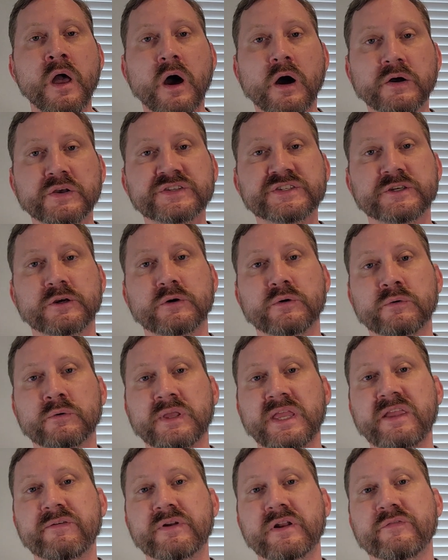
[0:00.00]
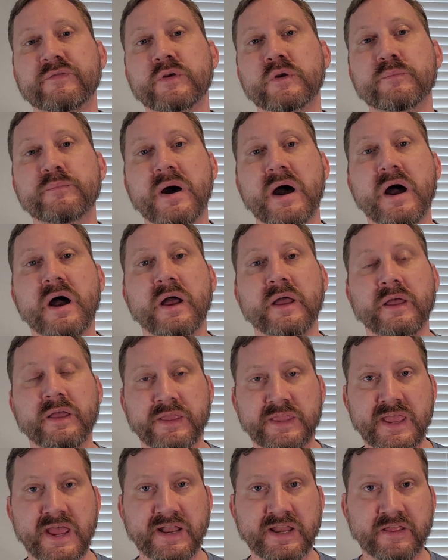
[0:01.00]
Also, even if you buy a
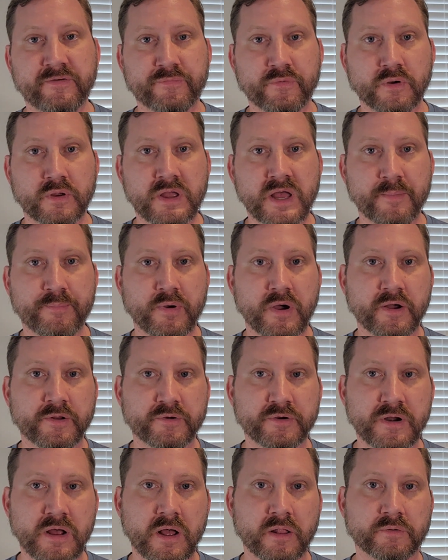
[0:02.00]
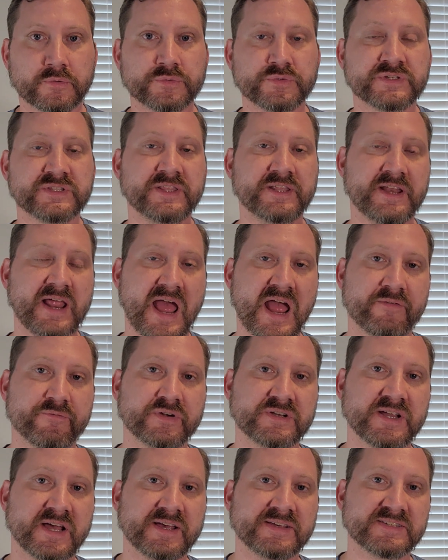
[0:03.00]
Yeti for a couple $100 that
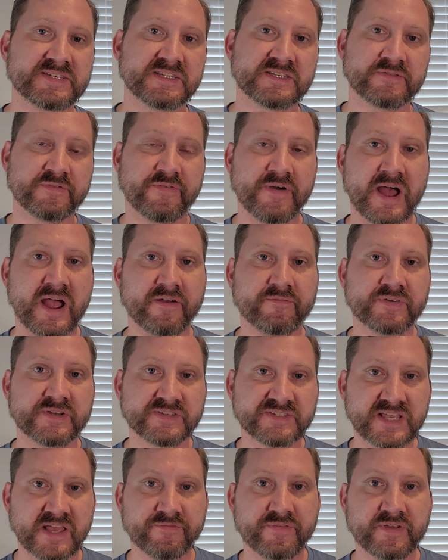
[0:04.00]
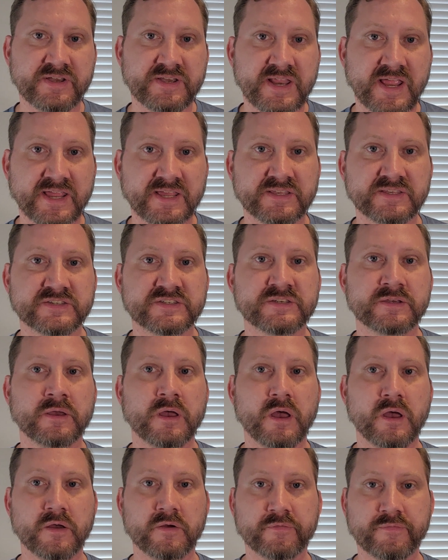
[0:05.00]
advertises 5 to 7
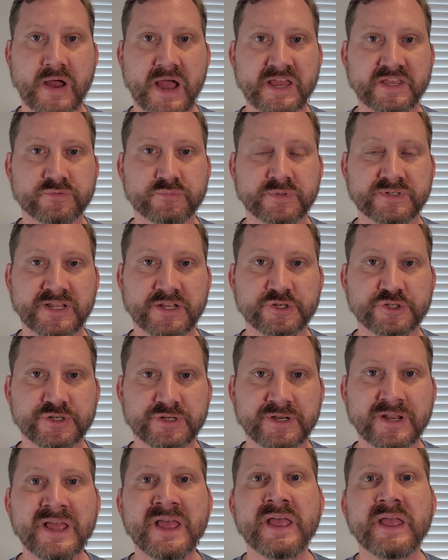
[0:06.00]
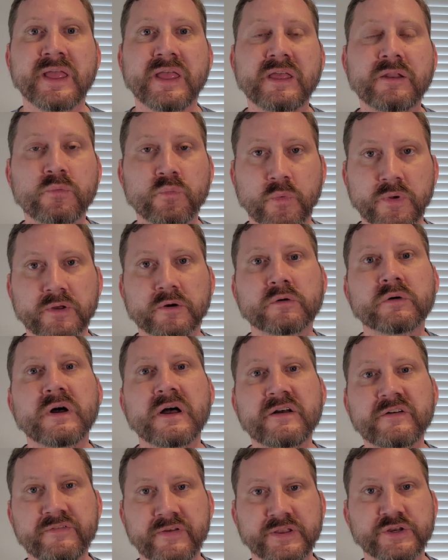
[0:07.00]
days of ice retention, it will
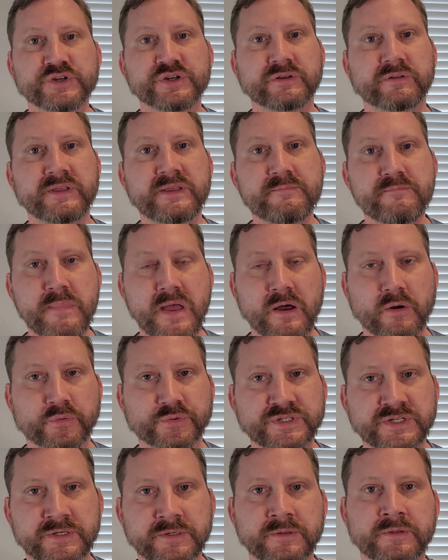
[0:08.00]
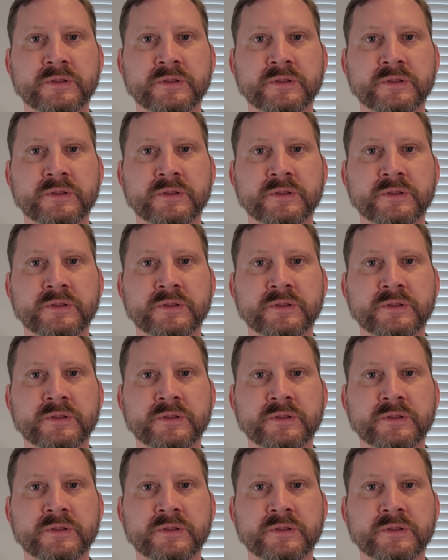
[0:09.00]
eventually melt.